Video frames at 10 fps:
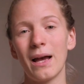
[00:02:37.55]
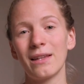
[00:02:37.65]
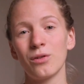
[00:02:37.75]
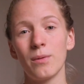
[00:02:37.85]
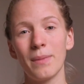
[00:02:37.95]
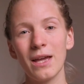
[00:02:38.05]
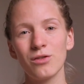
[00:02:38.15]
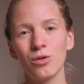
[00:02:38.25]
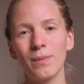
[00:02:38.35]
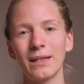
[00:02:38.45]
and her
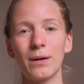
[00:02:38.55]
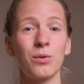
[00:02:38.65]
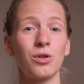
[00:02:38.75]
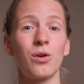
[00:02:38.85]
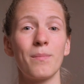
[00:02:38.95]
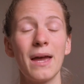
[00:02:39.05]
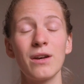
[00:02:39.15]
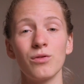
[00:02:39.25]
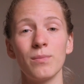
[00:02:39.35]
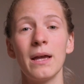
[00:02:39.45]
bedroom, and that was her
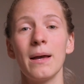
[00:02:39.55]
bedroom.